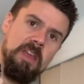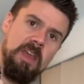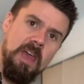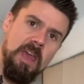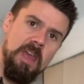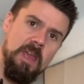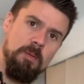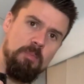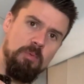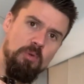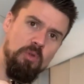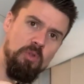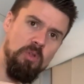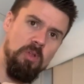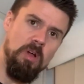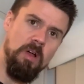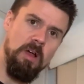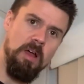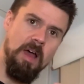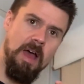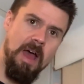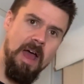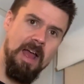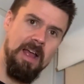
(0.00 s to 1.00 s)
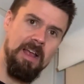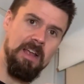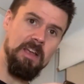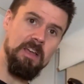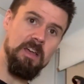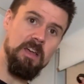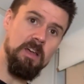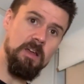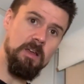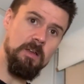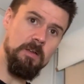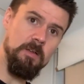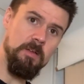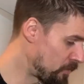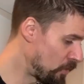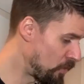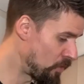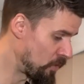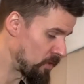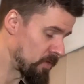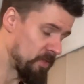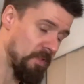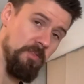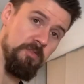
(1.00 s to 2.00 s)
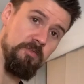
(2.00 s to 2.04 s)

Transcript: cable hanger for the